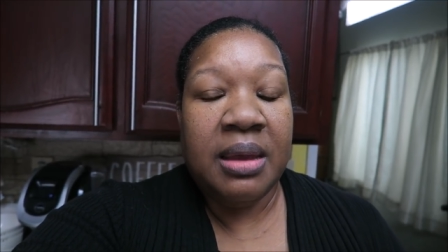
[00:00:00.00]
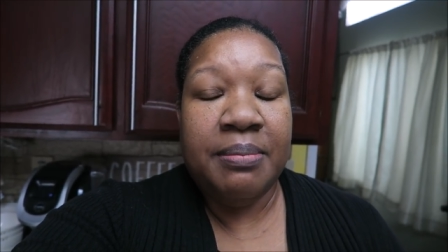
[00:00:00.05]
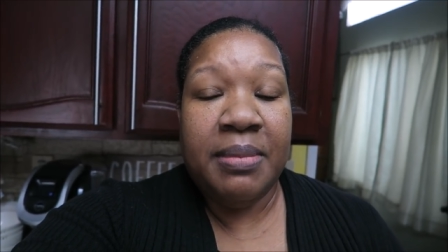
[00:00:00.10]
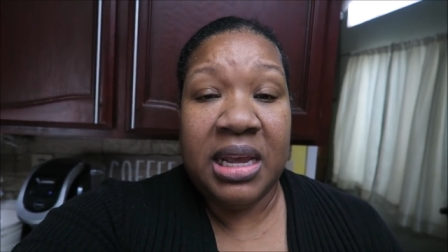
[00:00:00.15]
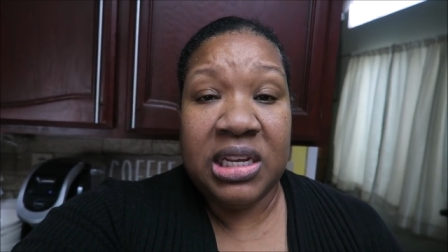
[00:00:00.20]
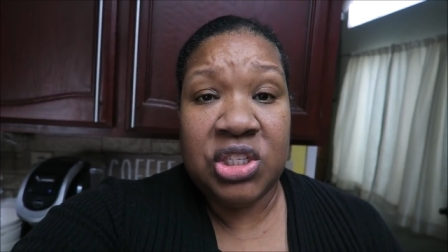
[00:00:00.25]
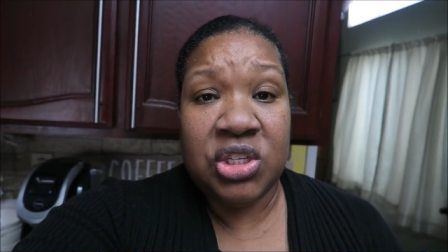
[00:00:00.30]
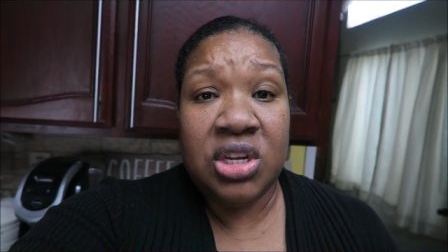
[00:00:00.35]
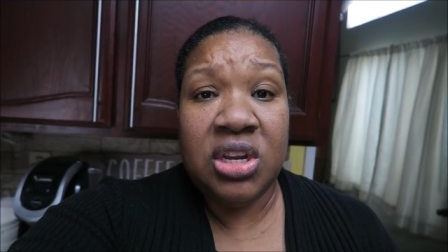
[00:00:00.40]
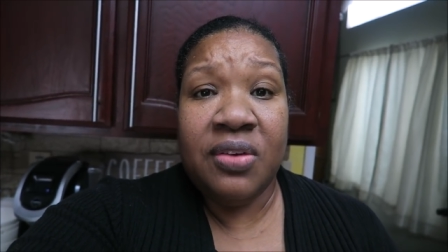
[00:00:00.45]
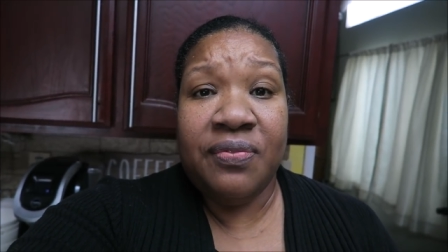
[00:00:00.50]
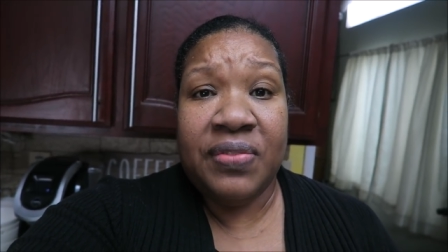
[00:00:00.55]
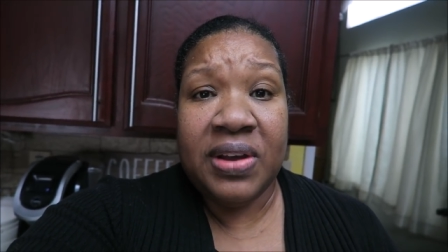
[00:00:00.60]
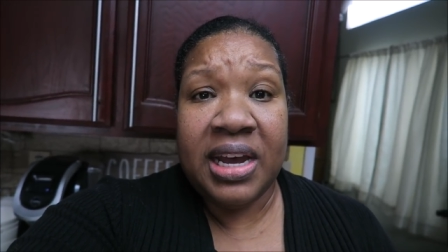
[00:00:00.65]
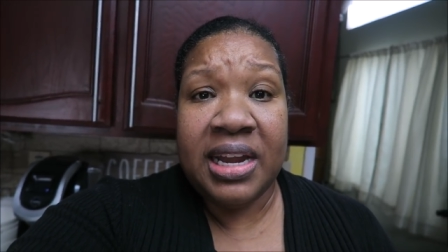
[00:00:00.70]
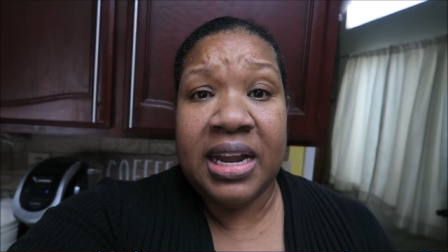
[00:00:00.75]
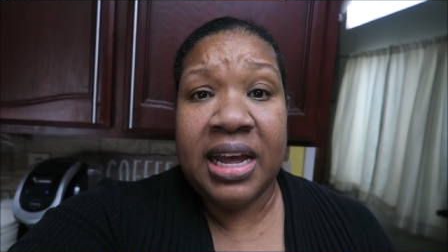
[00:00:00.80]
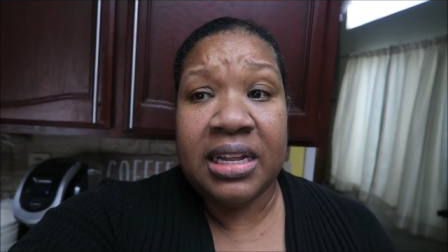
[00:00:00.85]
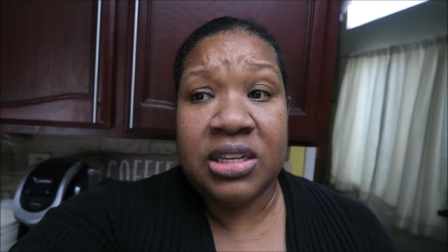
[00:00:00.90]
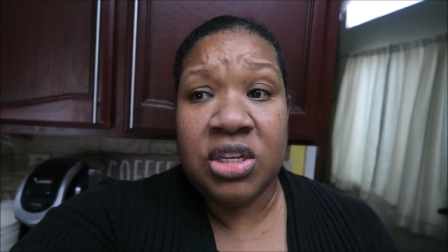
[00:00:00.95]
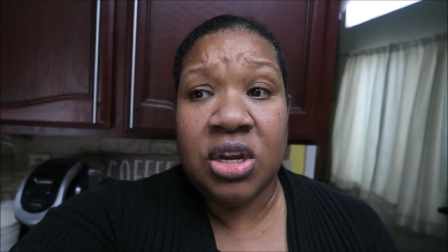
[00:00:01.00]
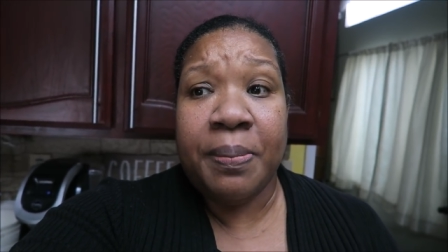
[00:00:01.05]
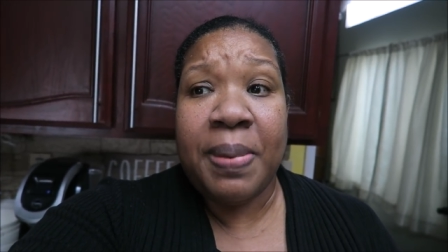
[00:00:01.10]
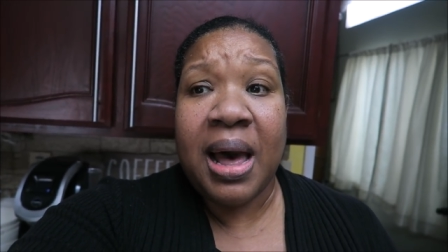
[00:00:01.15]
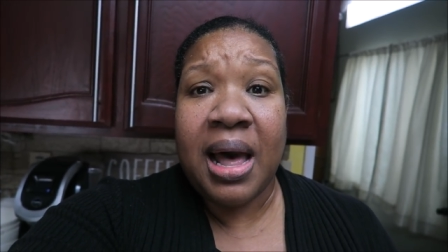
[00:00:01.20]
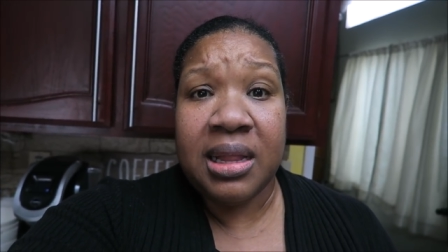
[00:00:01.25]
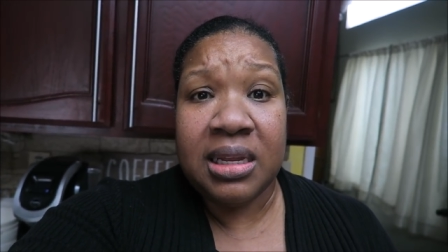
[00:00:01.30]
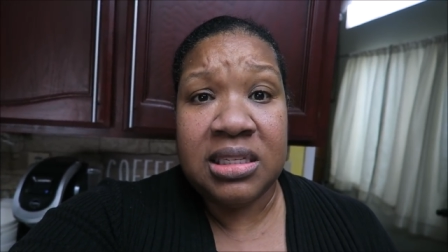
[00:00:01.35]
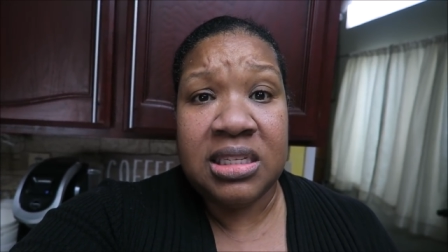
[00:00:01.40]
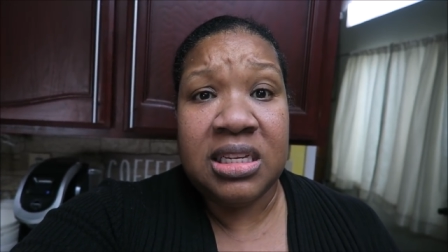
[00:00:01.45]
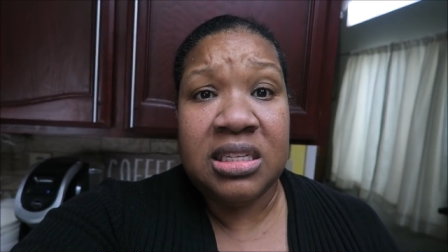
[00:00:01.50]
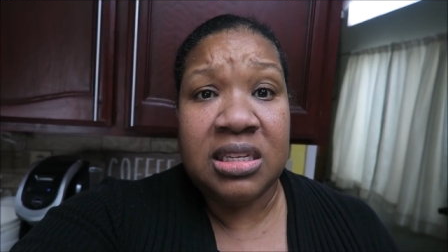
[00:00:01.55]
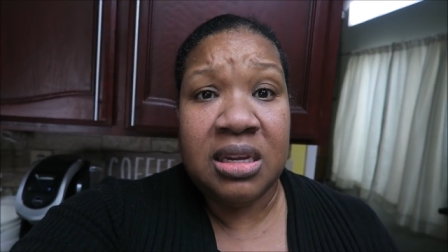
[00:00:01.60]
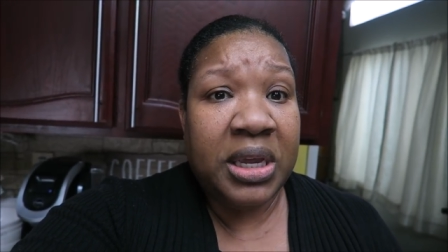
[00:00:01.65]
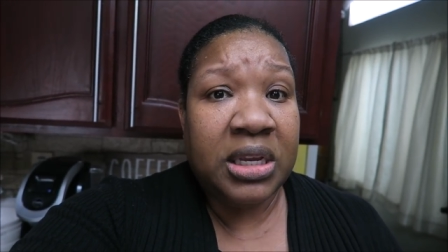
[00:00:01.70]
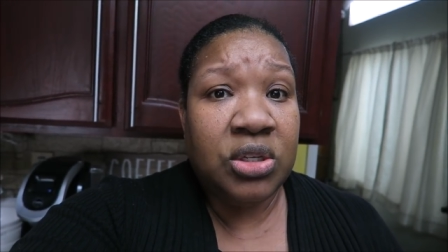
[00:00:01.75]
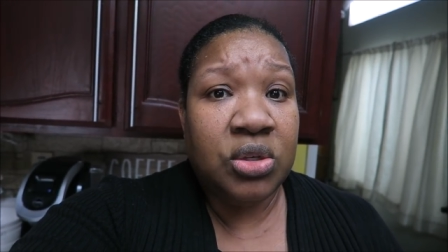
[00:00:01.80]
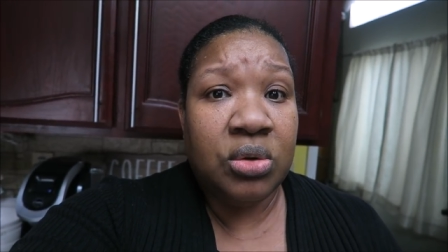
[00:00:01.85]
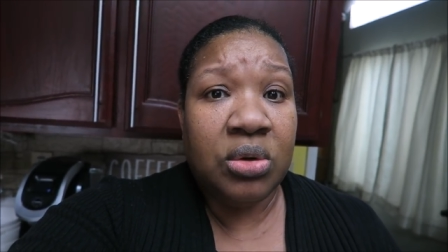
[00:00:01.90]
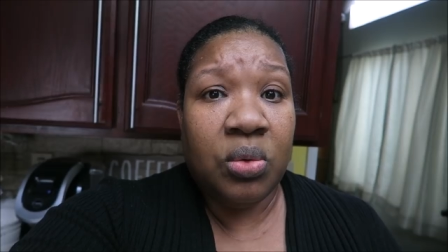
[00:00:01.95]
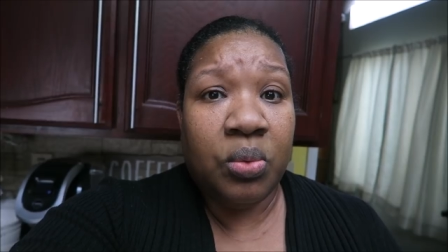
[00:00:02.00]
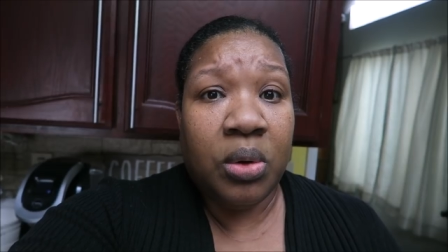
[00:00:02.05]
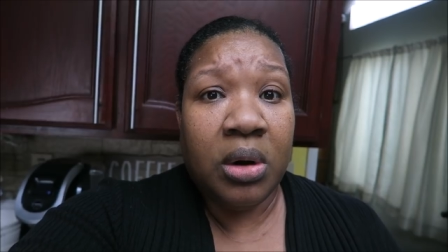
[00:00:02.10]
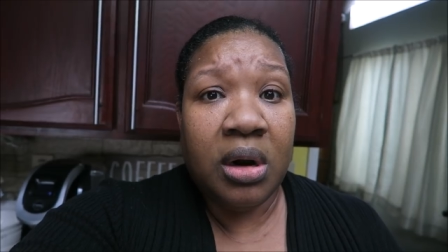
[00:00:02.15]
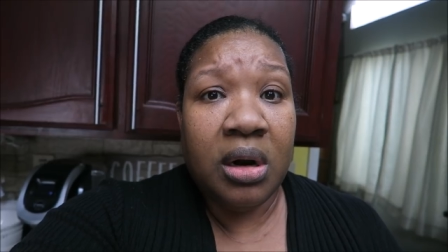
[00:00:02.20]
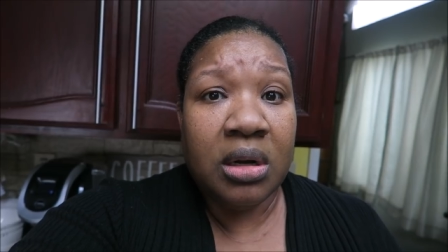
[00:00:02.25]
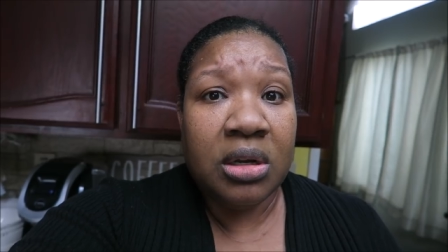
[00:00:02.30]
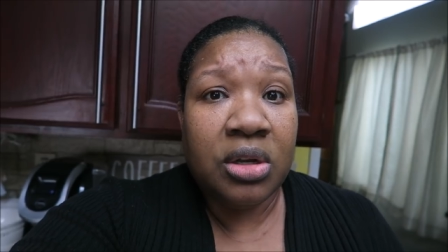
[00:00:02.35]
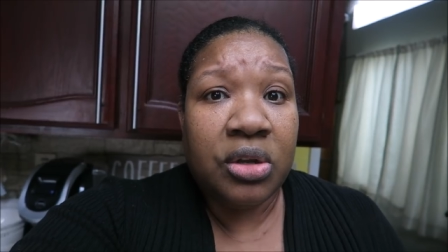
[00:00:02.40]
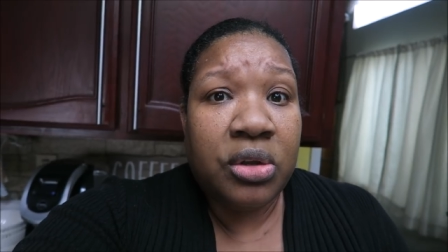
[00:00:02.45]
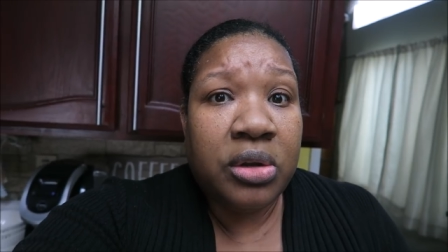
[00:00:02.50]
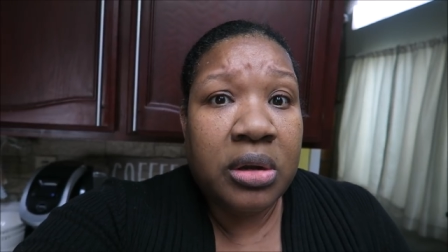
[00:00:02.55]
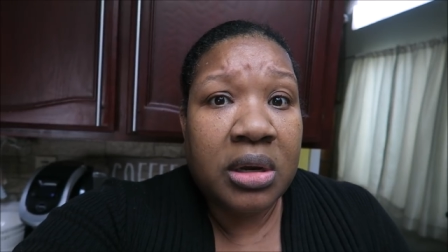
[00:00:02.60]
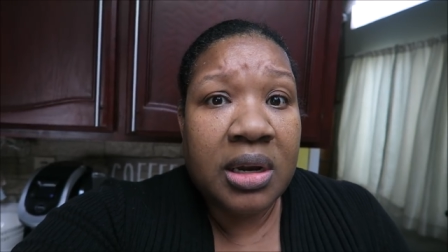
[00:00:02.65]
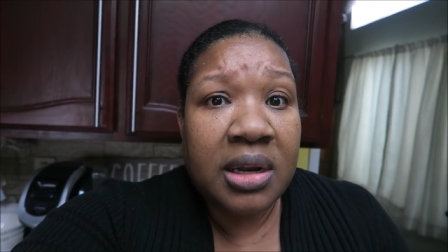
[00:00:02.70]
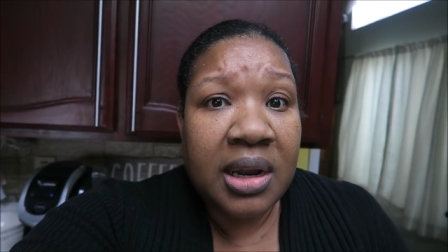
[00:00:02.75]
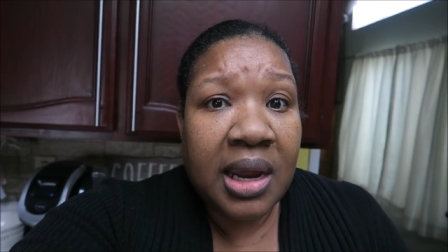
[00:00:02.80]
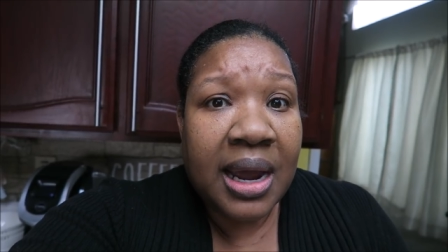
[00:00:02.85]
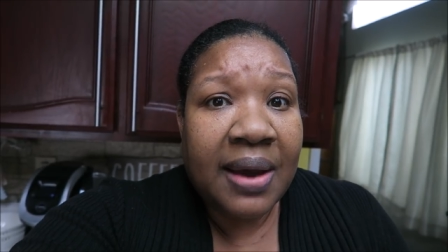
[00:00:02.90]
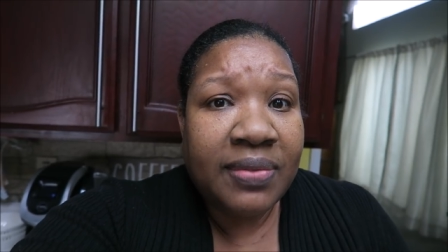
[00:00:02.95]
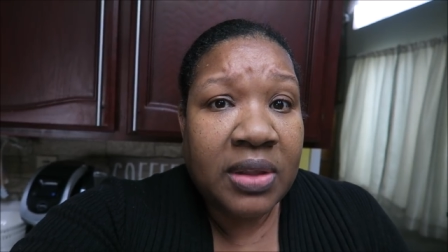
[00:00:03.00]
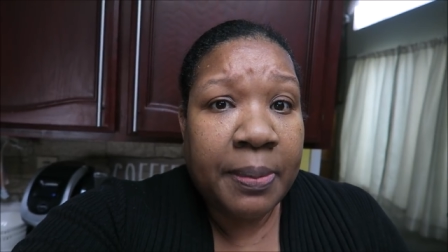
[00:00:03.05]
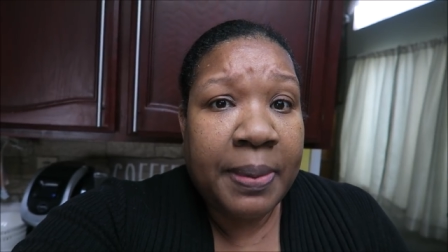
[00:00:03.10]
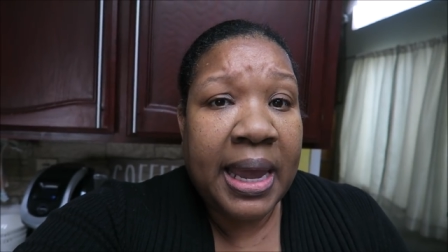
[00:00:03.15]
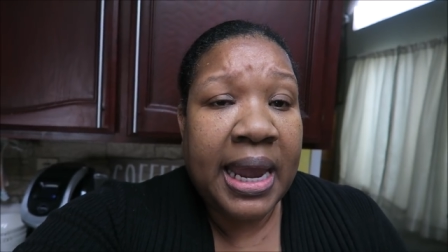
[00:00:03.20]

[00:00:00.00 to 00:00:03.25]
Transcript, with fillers: make sure you find out their policies. We do the work, you're gonna have to